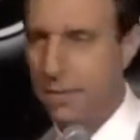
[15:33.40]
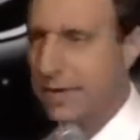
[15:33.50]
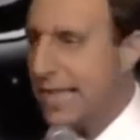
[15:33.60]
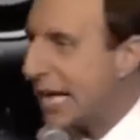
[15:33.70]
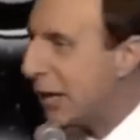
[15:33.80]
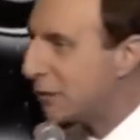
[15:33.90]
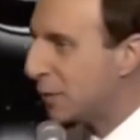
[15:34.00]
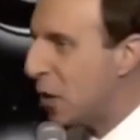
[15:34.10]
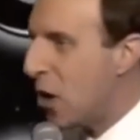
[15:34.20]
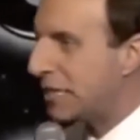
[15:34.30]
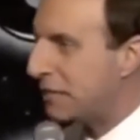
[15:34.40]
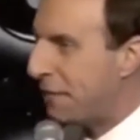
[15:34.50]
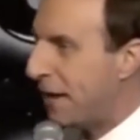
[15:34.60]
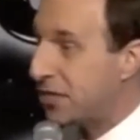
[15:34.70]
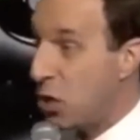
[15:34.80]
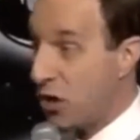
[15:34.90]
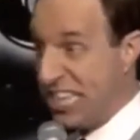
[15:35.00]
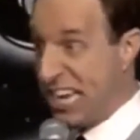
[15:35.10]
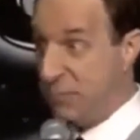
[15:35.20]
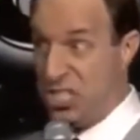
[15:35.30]
But it's not closed for long, is it, fellas? No,
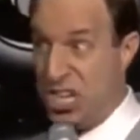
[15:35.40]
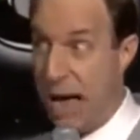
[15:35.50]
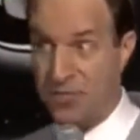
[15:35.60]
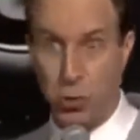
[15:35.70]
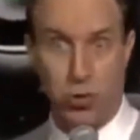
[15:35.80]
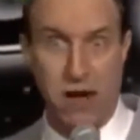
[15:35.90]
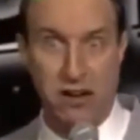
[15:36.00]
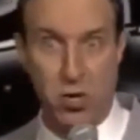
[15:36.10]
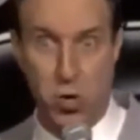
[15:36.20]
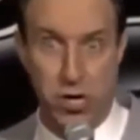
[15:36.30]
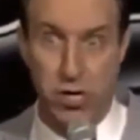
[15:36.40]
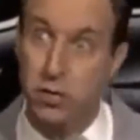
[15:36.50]
because here comes a shop steward around the corner.